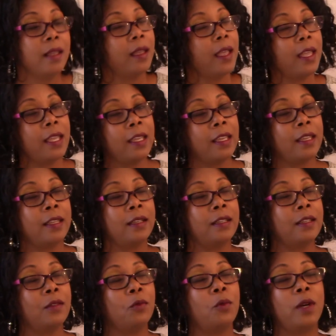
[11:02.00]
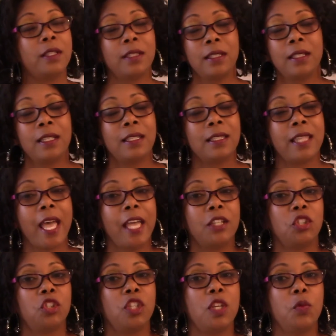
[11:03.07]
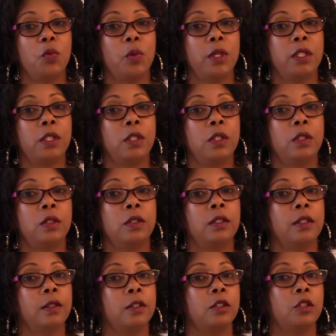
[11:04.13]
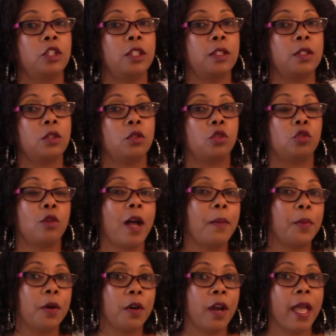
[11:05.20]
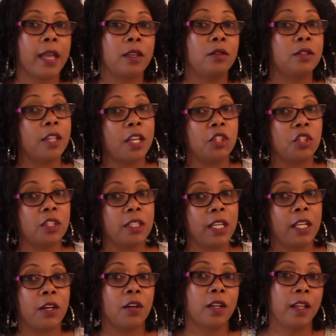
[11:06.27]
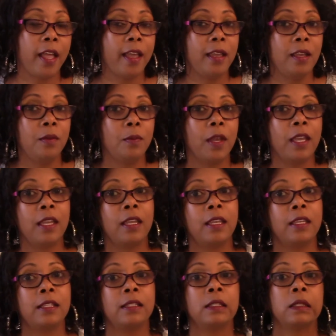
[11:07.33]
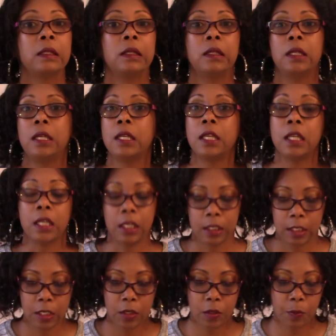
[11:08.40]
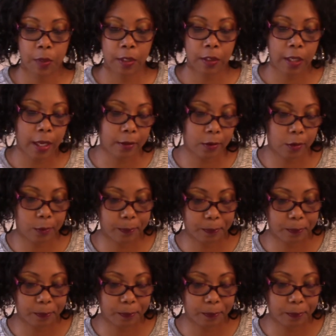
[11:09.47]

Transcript: and once he does that, she will just drop her accusation and her claim, and he can continue to be a doctor.